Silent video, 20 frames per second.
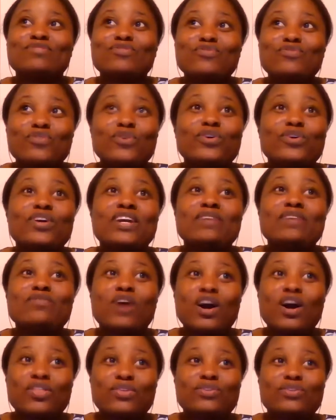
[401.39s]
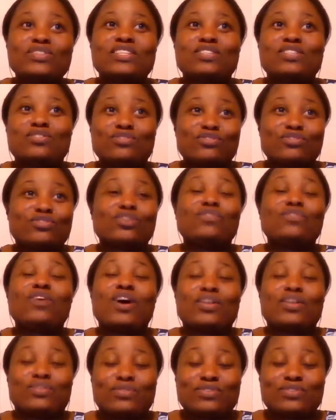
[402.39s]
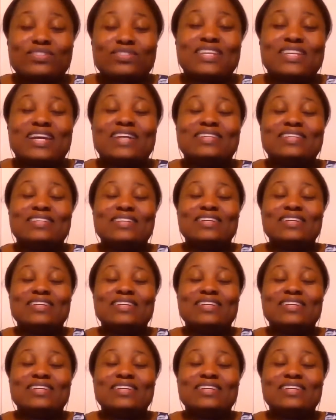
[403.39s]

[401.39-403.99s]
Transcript: for others and to serve others, that